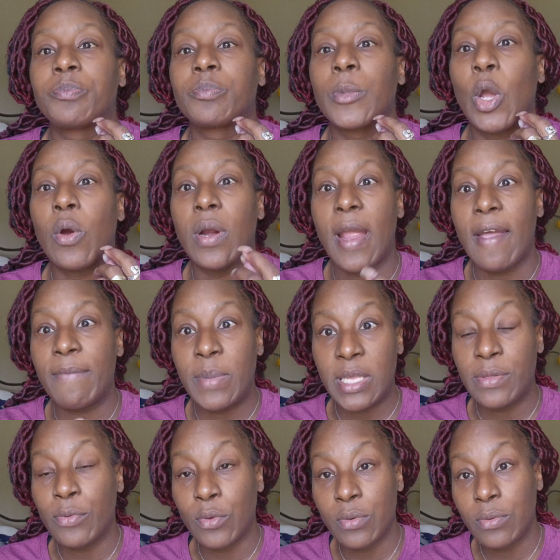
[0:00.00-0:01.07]
or have
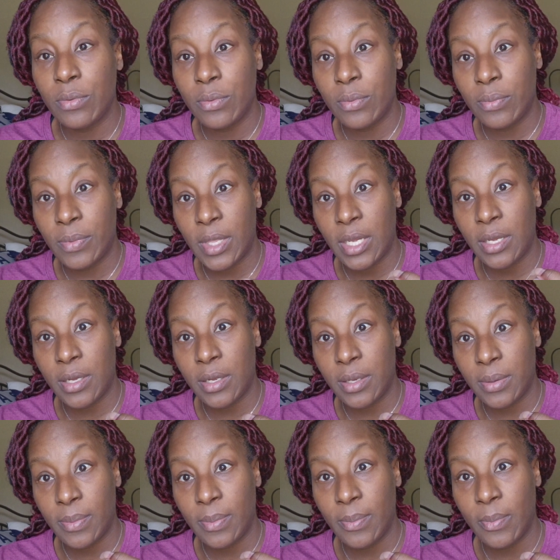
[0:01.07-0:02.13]
been through
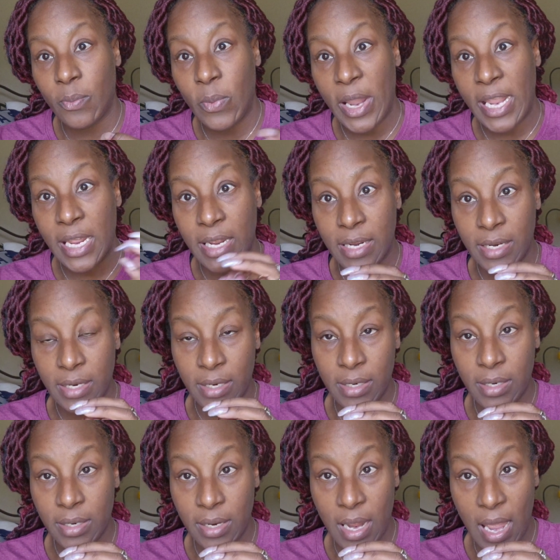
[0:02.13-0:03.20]
the waiting
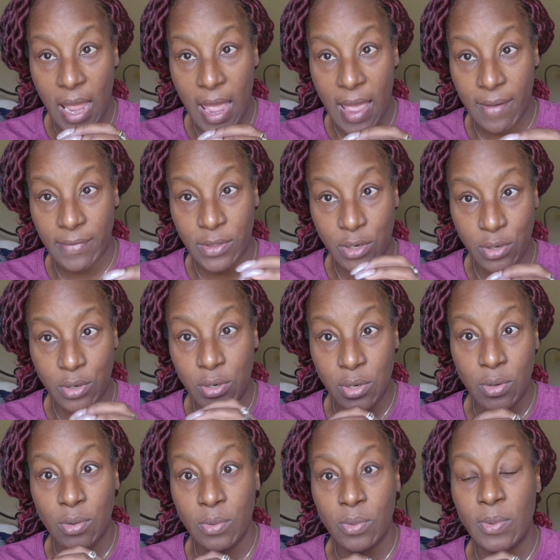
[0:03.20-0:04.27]

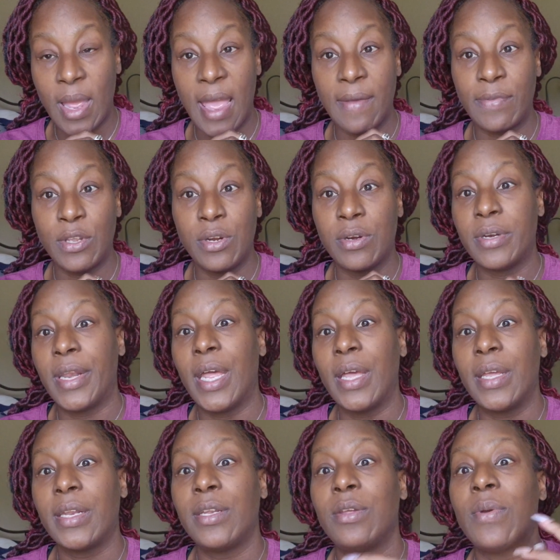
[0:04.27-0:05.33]
after, after you're
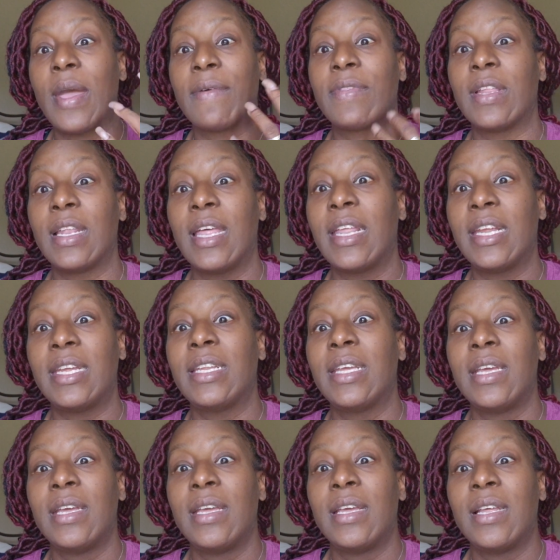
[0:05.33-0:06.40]
done, you have to let it
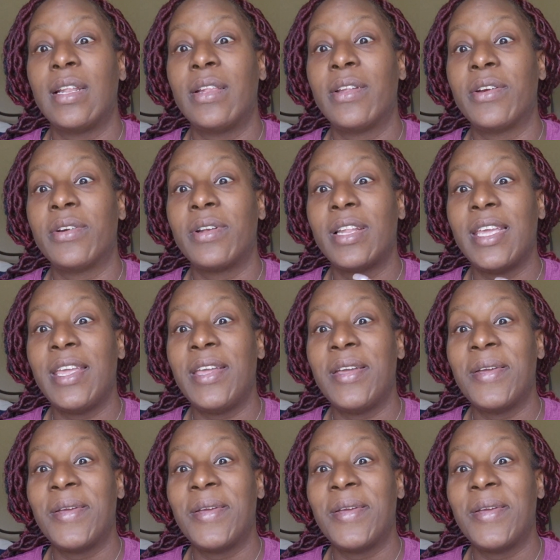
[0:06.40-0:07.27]
literally